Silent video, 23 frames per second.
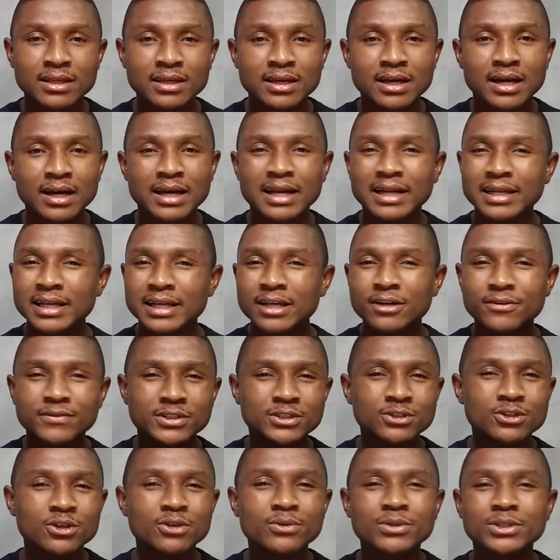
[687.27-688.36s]
And at the end of the
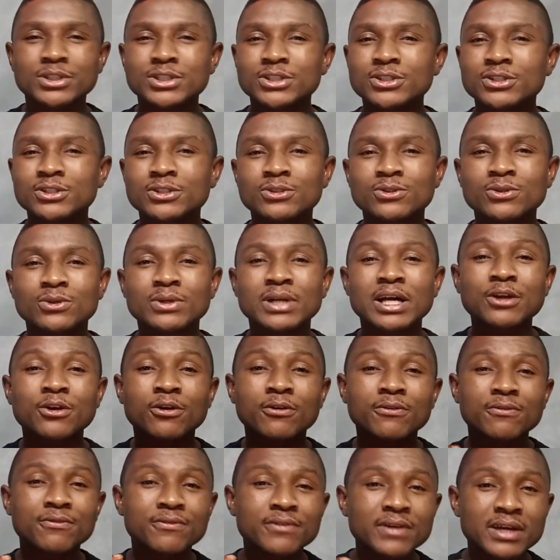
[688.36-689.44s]
story, Jesus told her,
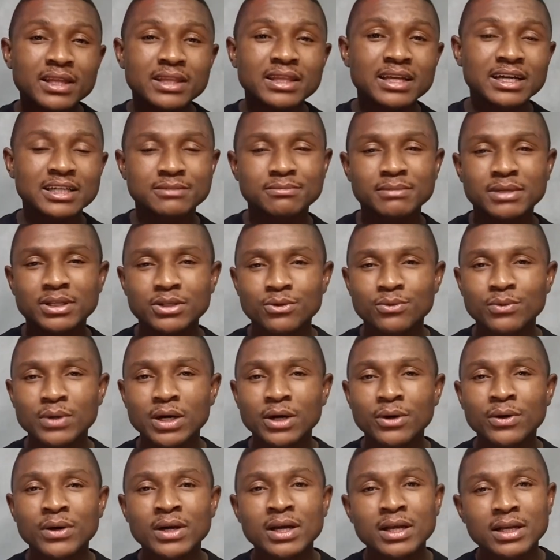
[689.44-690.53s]
your faith has made you
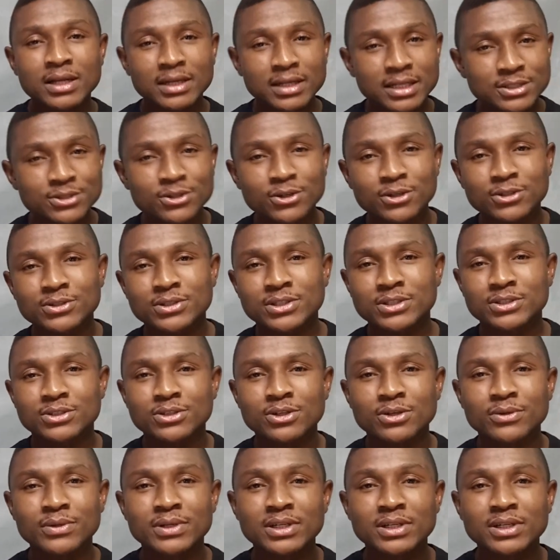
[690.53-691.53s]
well. Let's go into the story.